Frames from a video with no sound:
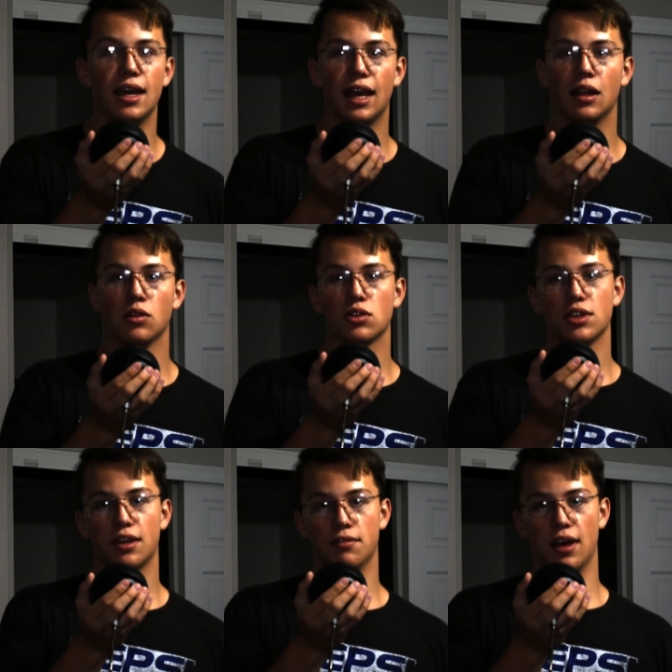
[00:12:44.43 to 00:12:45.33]
It looks
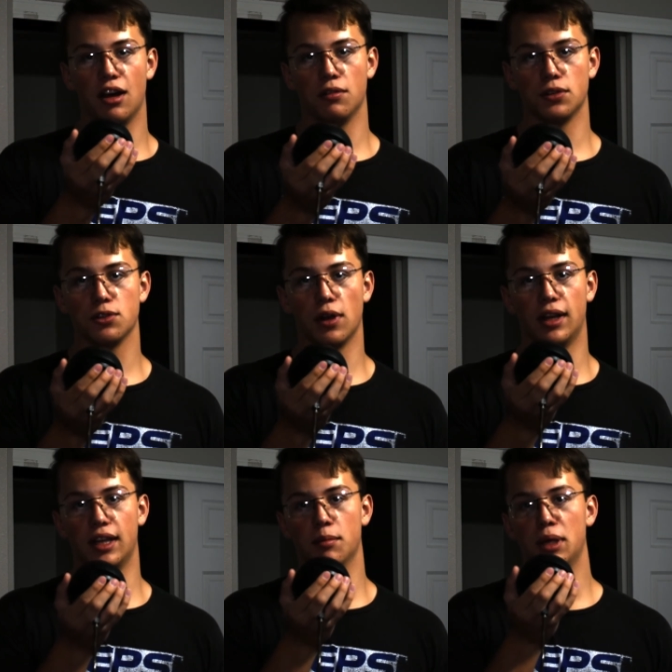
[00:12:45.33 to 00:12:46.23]
like Valve is trying
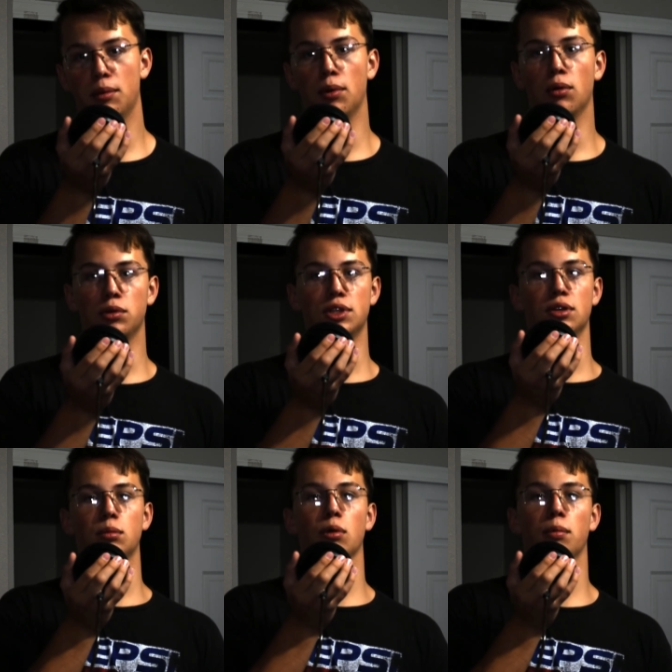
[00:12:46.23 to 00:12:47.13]
to get people
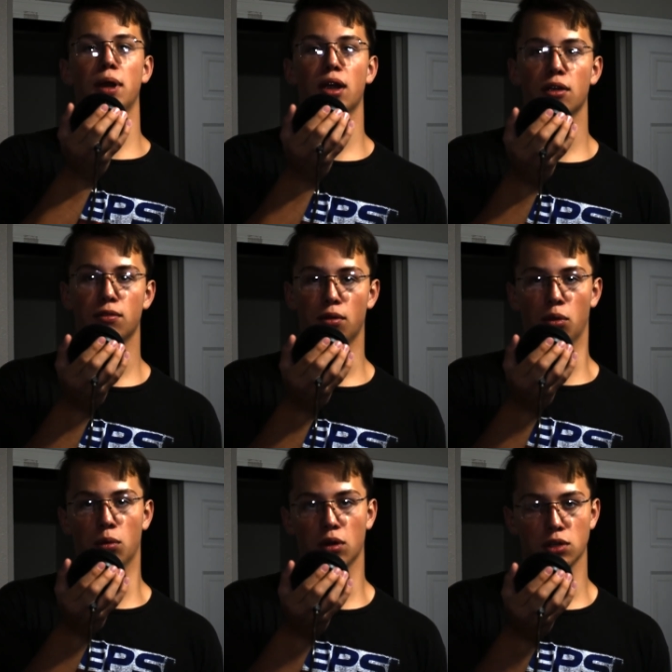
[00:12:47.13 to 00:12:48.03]
to prepare for the
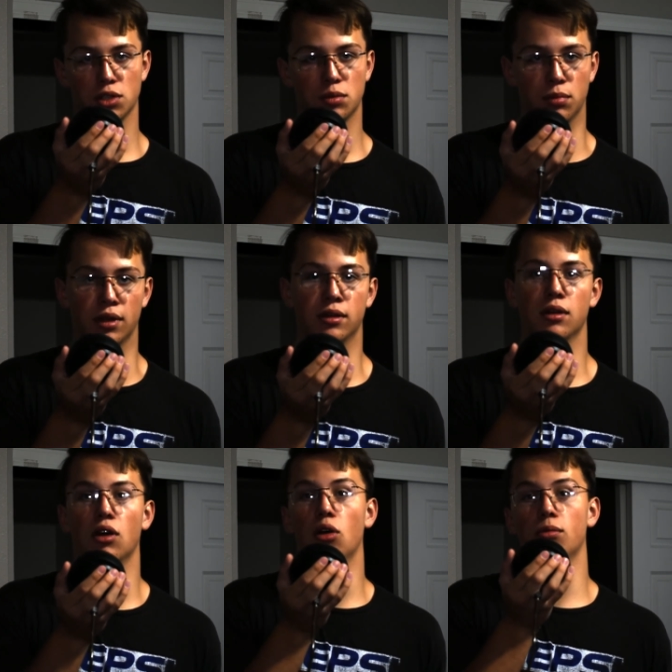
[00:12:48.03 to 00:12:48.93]
worst, but
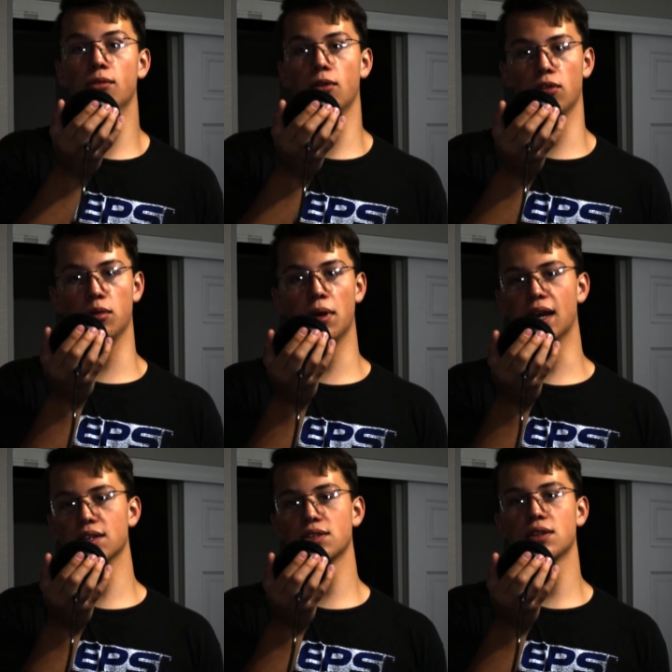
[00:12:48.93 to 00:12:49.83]
hope for the
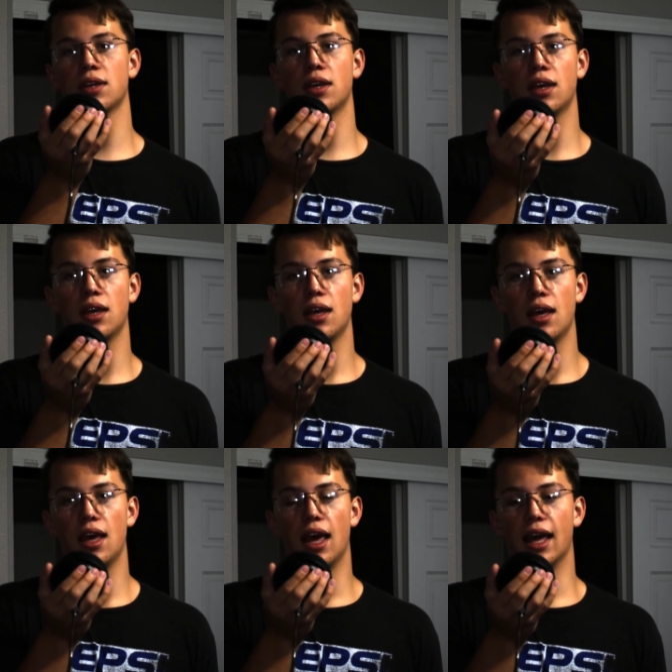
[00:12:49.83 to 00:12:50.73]
best.
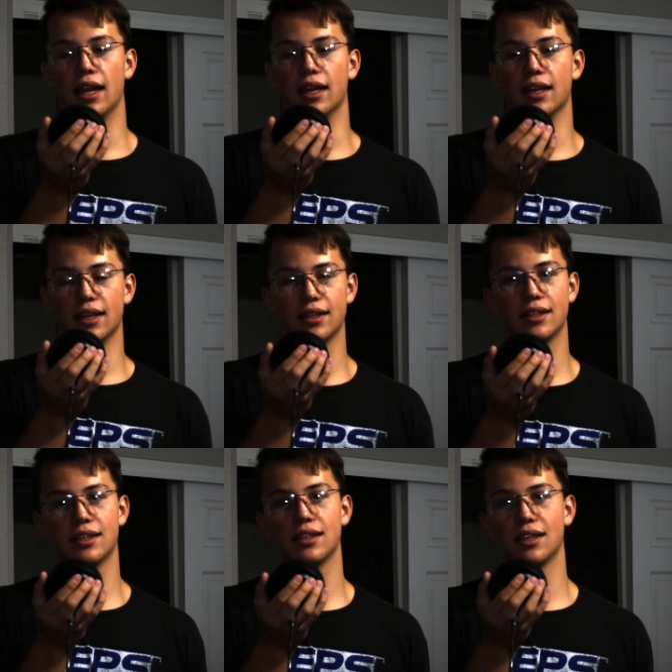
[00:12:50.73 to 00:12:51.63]
And
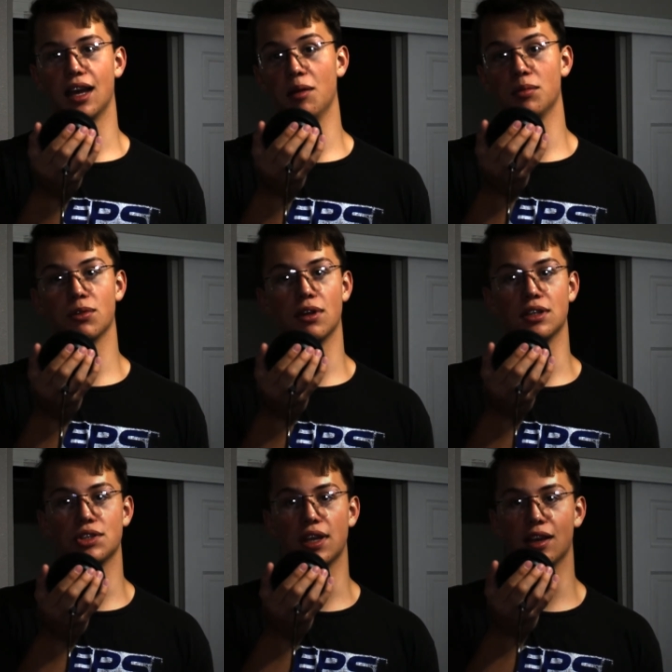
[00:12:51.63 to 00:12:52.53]
I'm trying
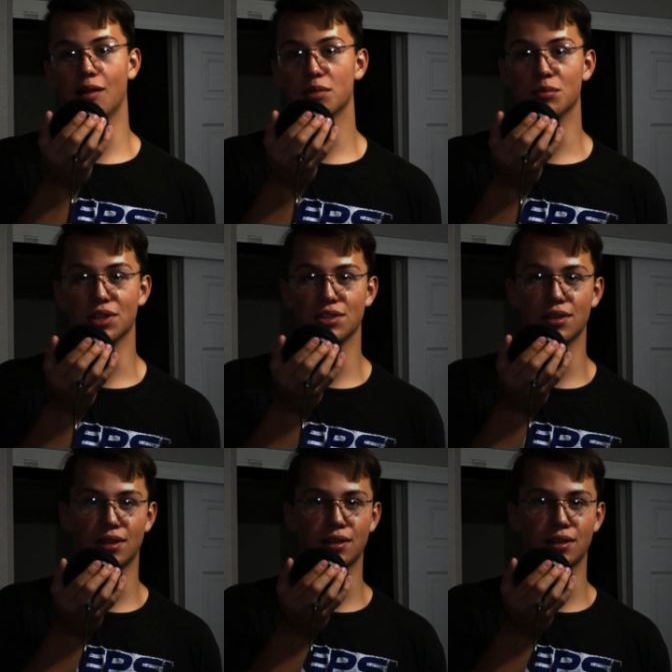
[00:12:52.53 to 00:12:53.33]
to stay optimistic.